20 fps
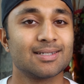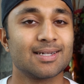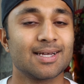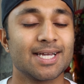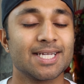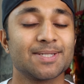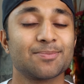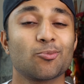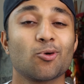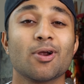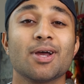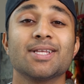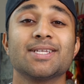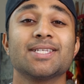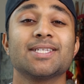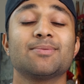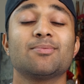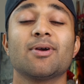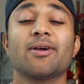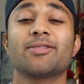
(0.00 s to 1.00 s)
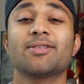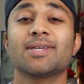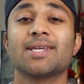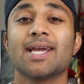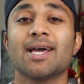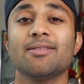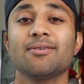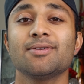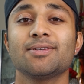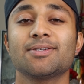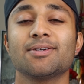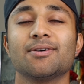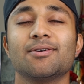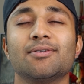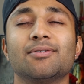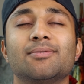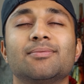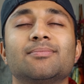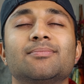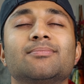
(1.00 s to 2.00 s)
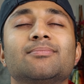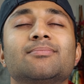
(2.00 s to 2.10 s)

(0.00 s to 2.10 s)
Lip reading: nice presence breath together. So,